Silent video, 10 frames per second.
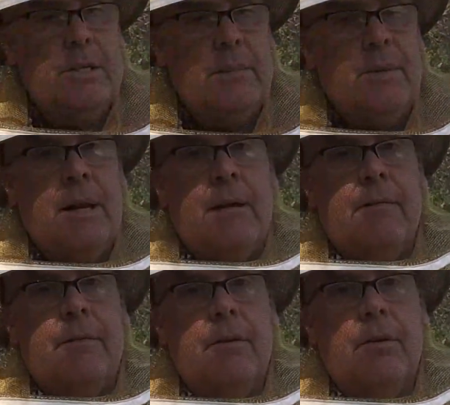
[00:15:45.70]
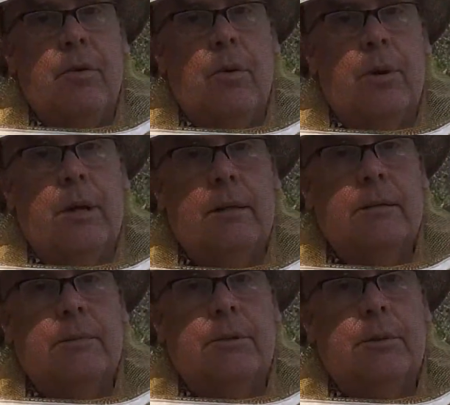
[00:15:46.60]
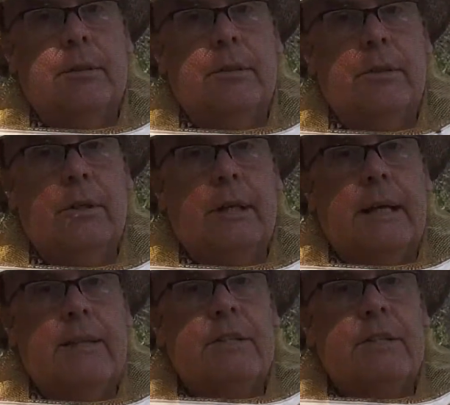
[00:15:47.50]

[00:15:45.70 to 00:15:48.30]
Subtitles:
something I've grown accustomed to, is looking at